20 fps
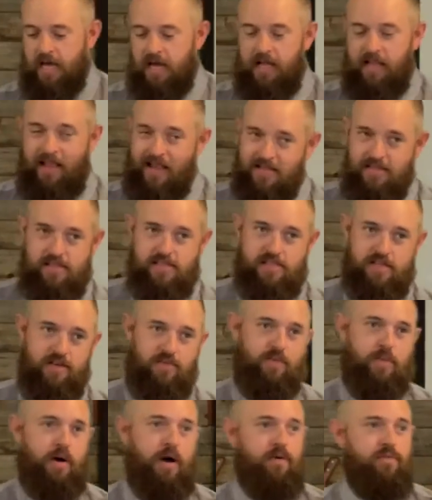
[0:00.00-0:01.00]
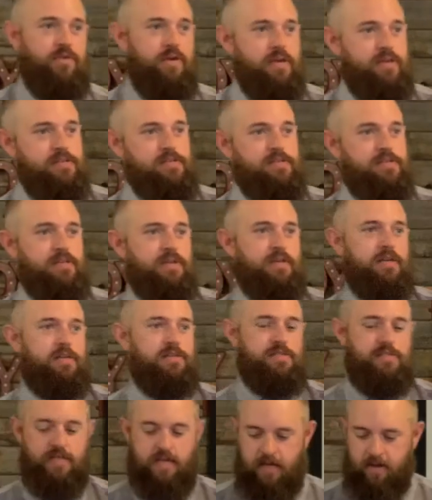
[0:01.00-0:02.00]
cleanses him of his
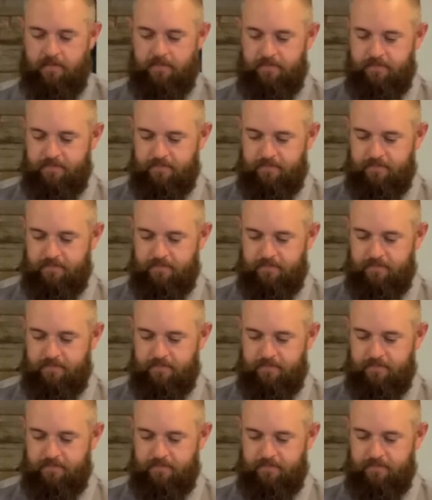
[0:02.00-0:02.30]
sin.